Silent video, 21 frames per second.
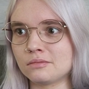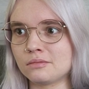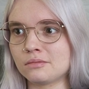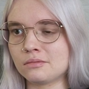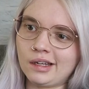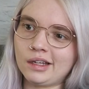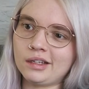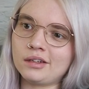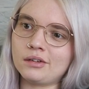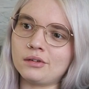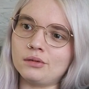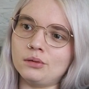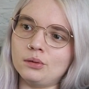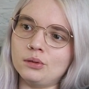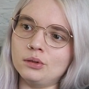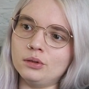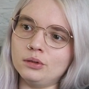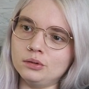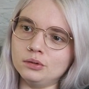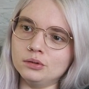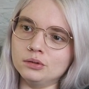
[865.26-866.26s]
Get a
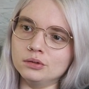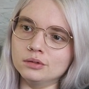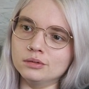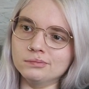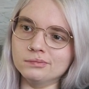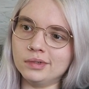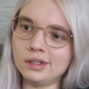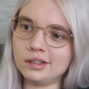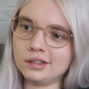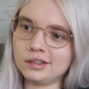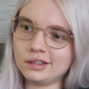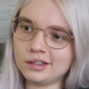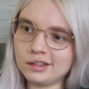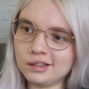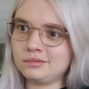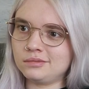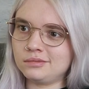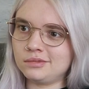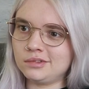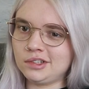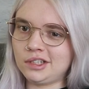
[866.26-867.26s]
room.
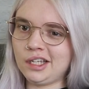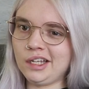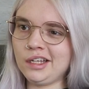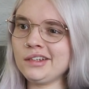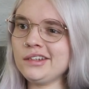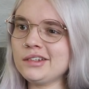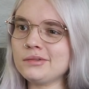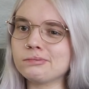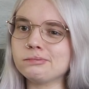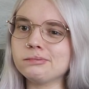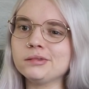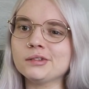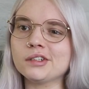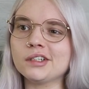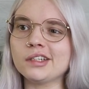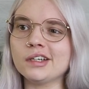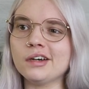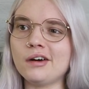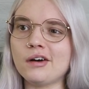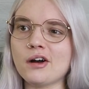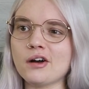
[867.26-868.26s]
That is
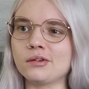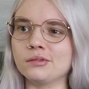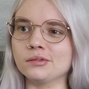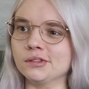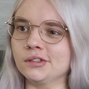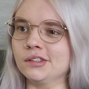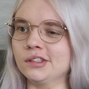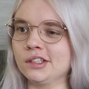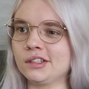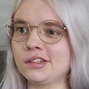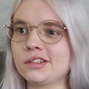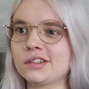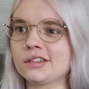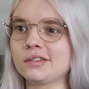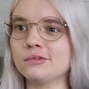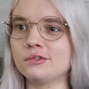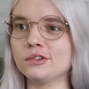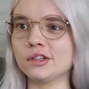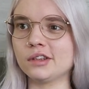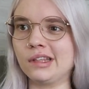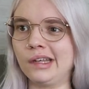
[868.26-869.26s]
pretty awkward,
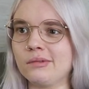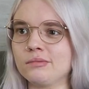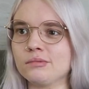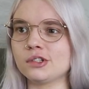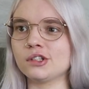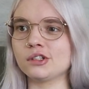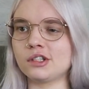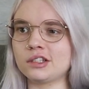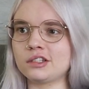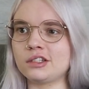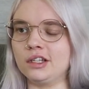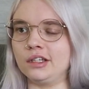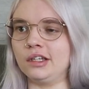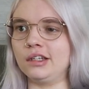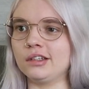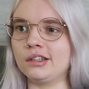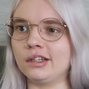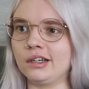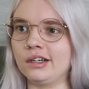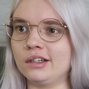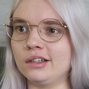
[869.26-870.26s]
with them just
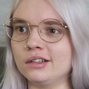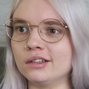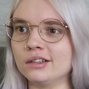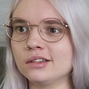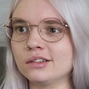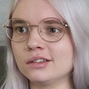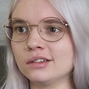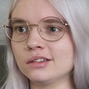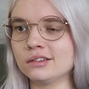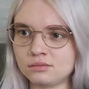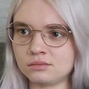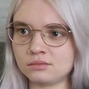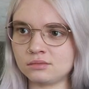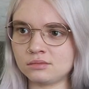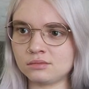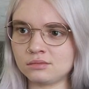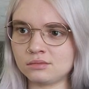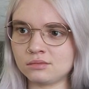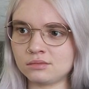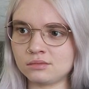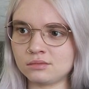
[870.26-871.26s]
sitting there. Oh,
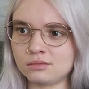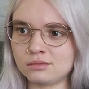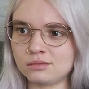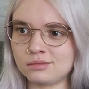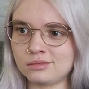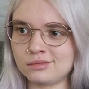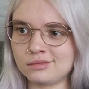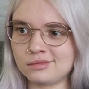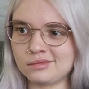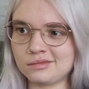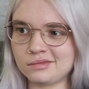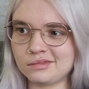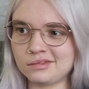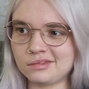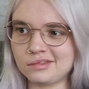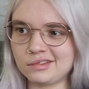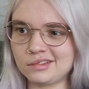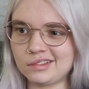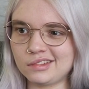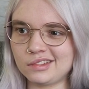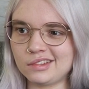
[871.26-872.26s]
for crying out
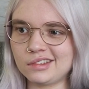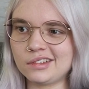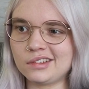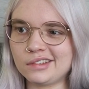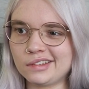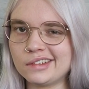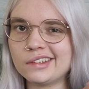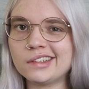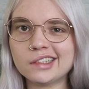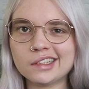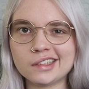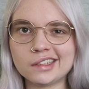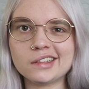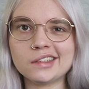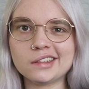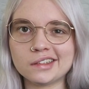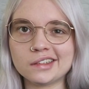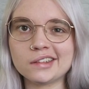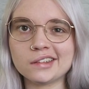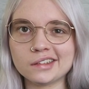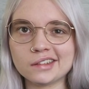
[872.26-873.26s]
loud, we're sitting right
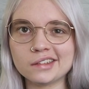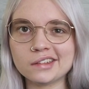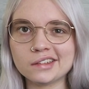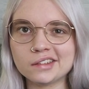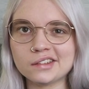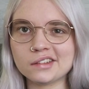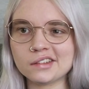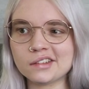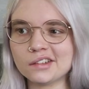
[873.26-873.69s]
here, show us some